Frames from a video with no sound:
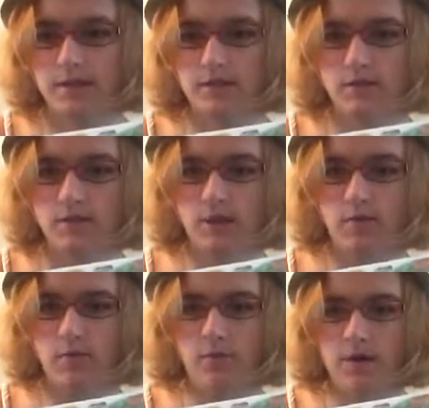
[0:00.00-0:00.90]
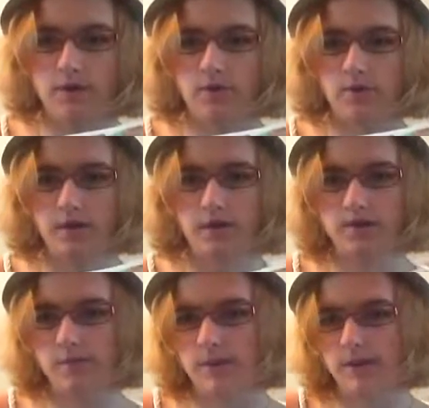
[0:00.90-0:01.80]
tells you like what coin
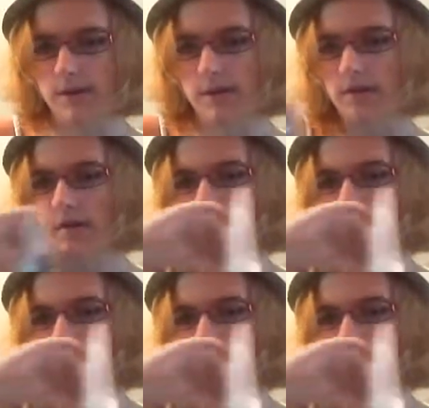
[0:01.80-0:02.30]
is where.